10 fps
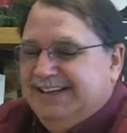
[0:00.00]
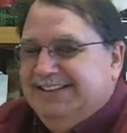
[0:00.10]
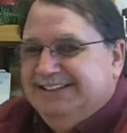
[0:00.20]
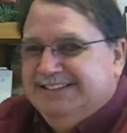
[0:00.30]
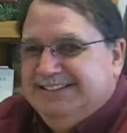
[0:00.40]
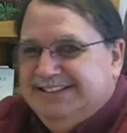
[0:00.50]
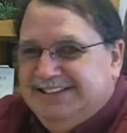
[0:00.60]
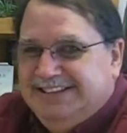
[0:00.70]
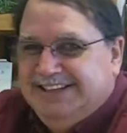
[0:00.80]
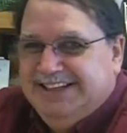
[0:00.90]

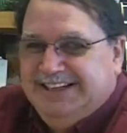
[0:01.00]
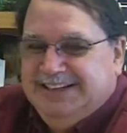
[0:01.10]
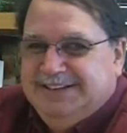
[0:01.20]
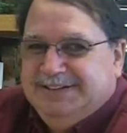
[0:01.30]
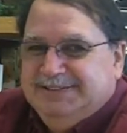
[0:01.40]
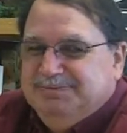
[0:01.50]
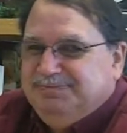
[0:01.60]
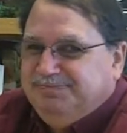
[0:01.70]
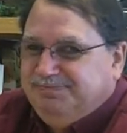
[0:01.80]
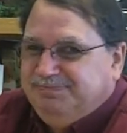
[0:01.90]

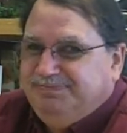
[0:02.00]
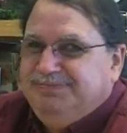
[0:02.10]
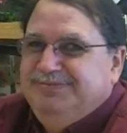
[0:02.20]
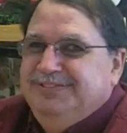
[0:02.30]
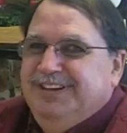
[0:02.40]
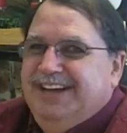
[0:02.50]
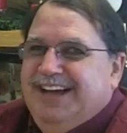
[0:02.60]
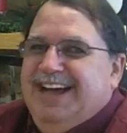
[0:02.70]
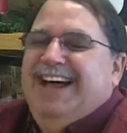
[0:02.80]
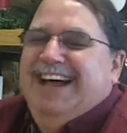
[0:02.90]

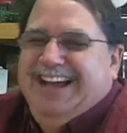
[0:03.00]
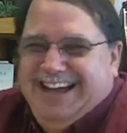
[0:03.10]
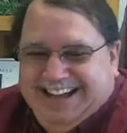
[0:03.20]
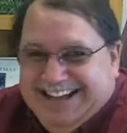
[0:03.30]
(not speaking)